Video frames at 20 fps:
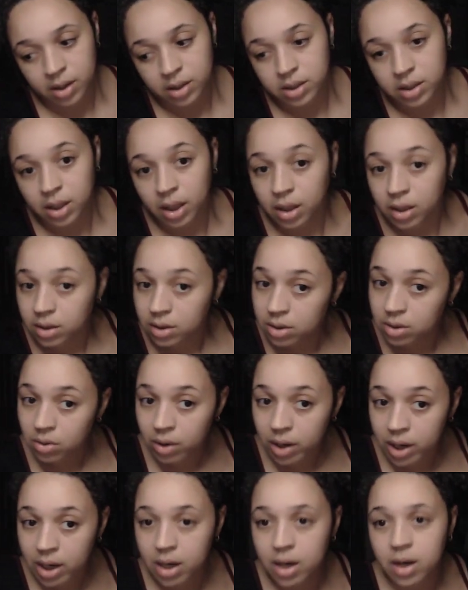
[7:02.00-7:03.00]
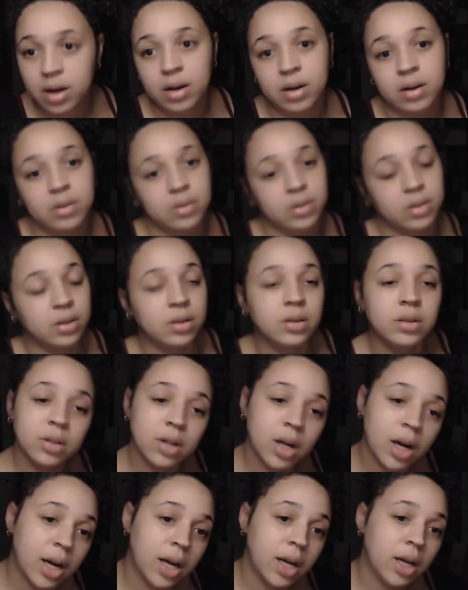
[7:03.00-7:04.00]
She's like a square or a mm-hmm.
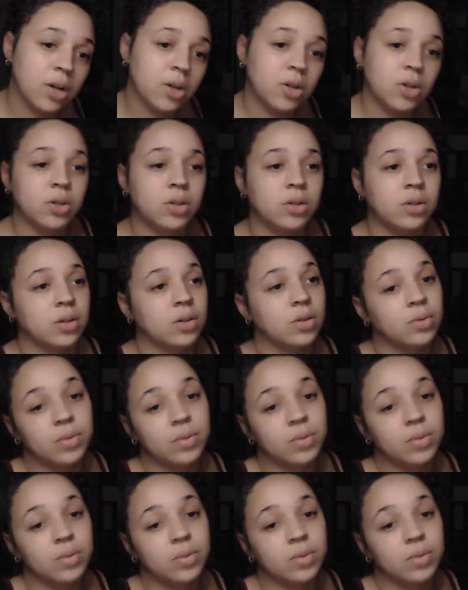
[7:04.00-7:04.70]
triangle or